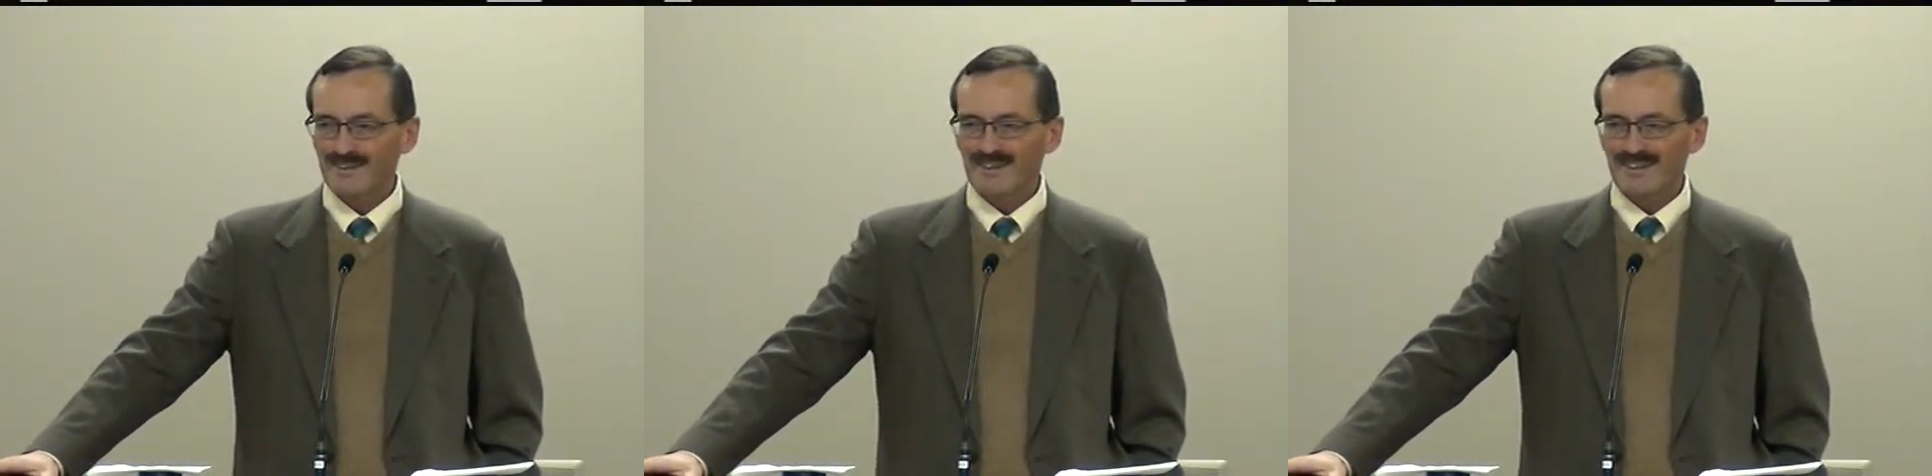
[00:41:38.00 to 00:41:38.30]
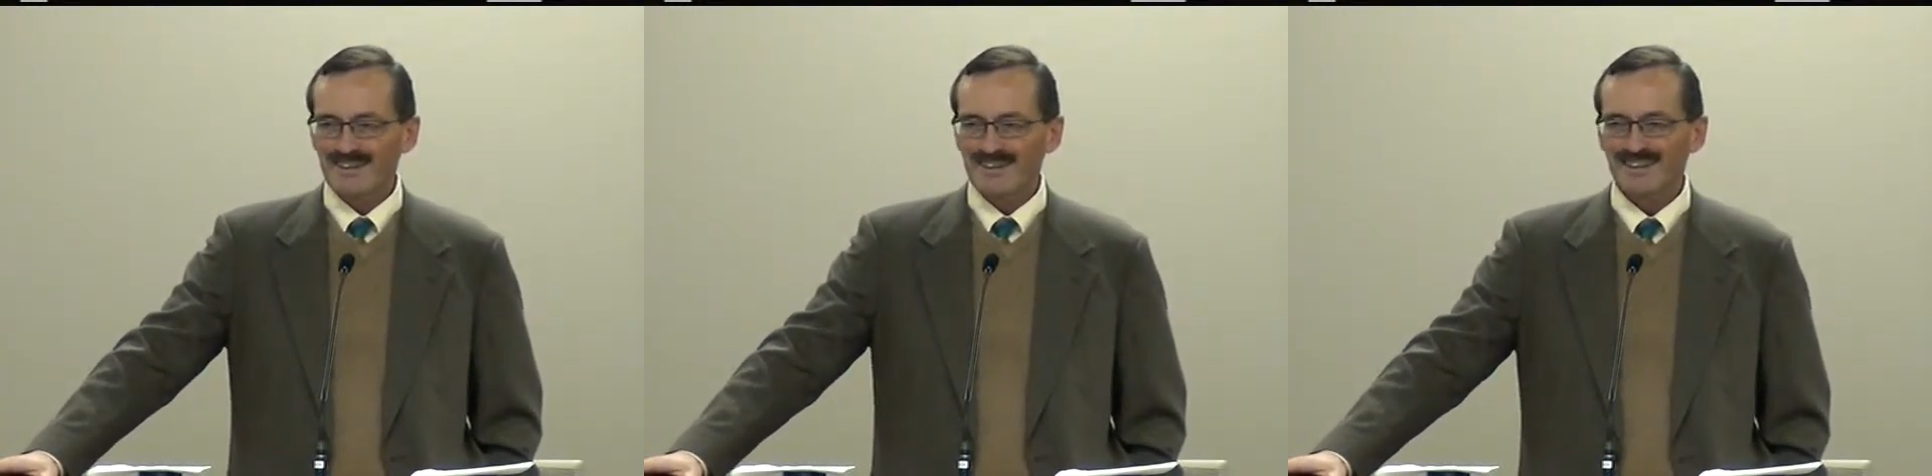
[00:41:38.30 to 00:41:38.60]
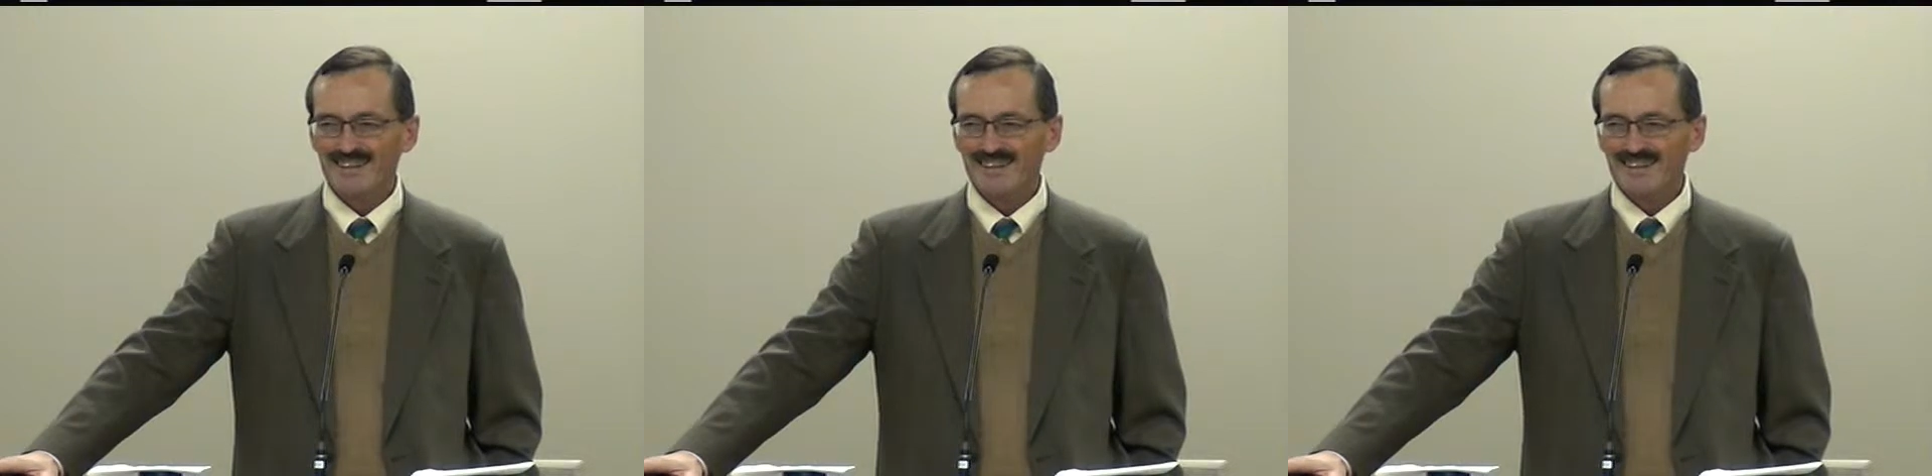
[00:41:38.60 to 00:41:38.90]
Yeah.
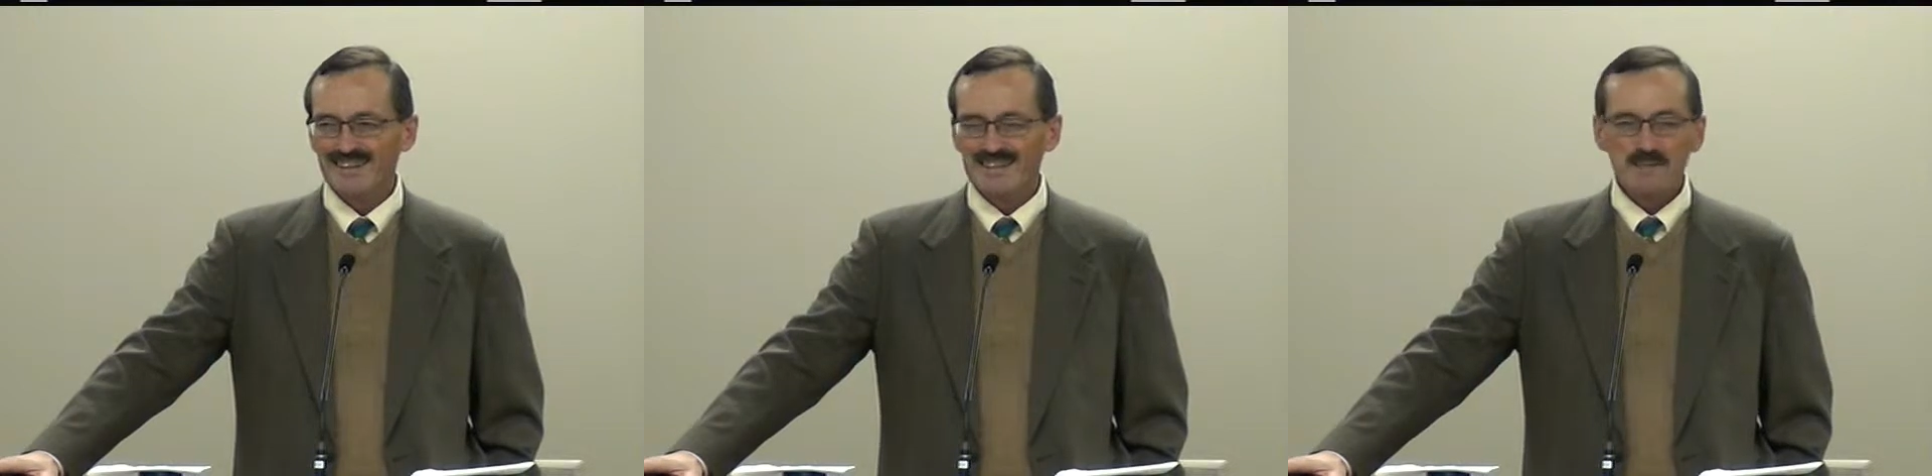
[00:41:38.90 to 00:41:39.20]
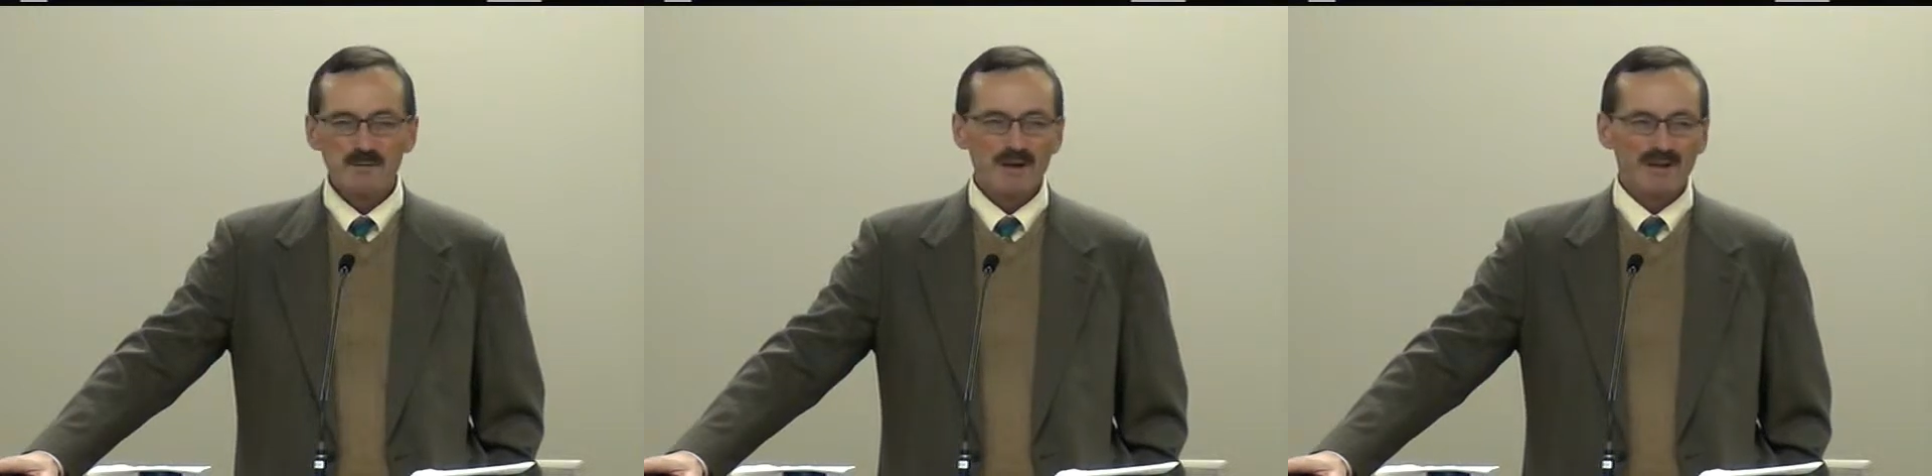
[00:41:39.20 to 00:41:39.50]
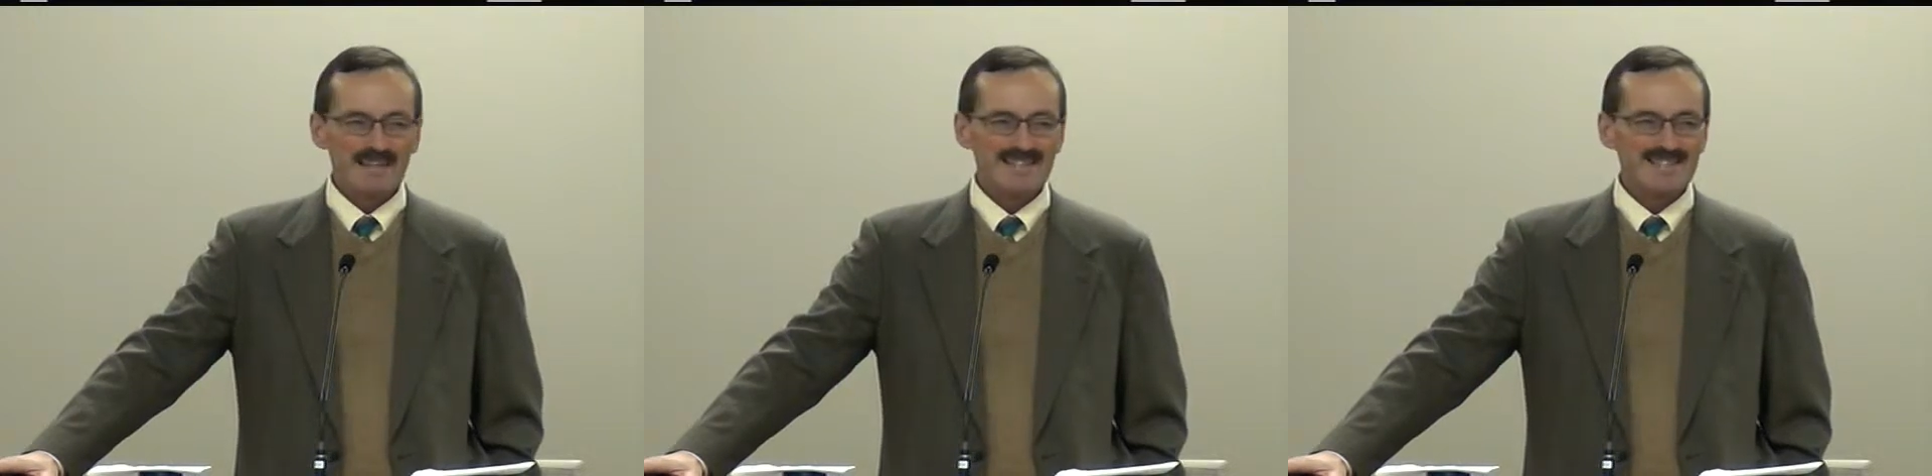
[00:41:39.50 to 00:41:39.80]

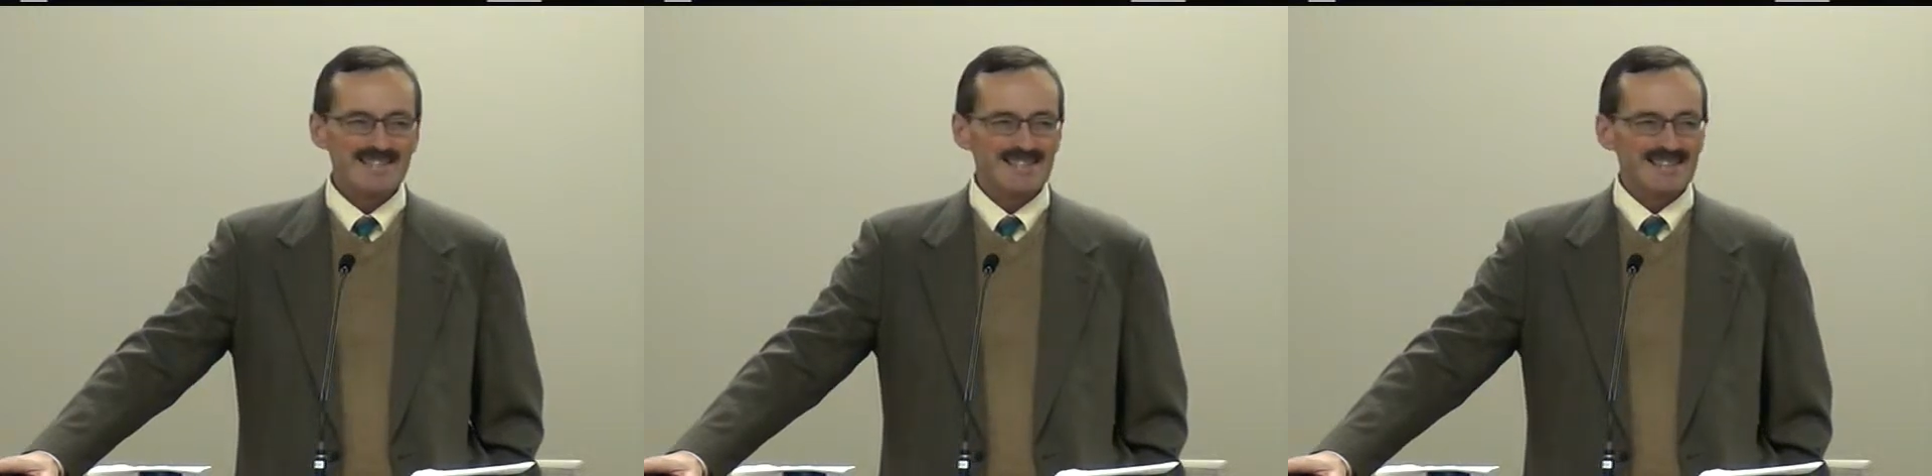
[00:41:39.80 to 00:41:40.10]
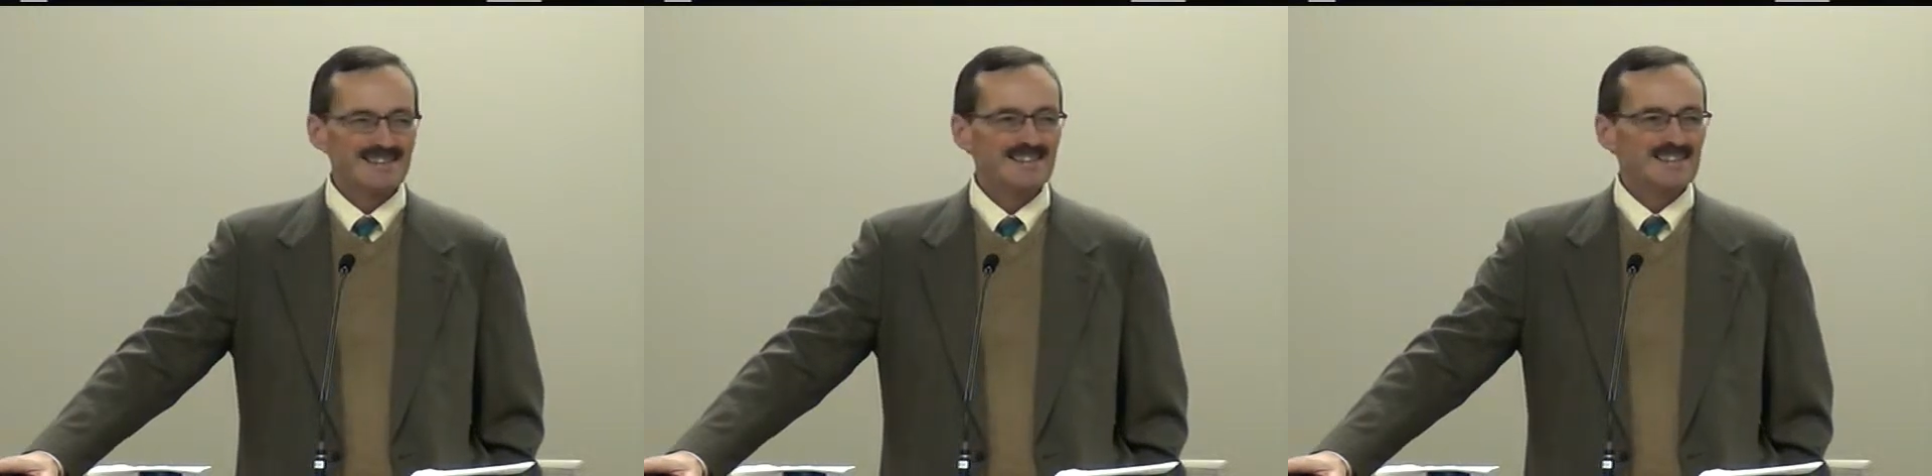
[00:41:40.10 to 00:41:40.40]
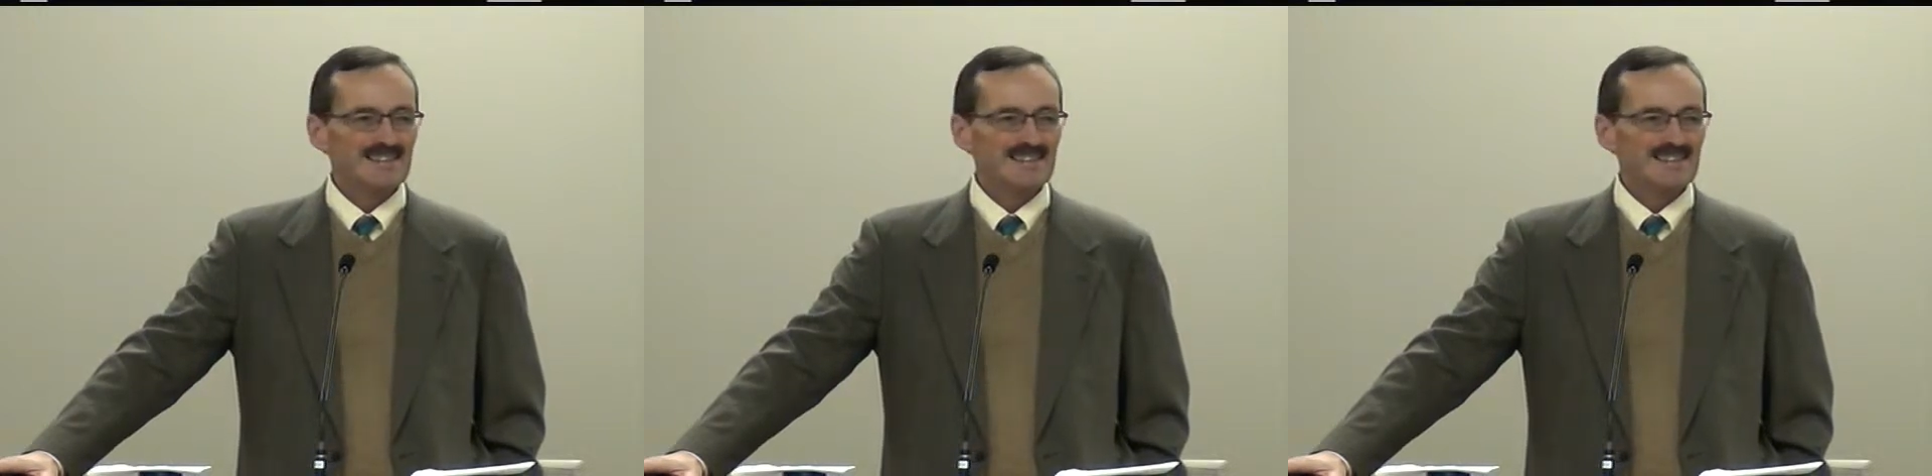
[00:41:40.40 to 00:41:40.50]
Well, that's easy.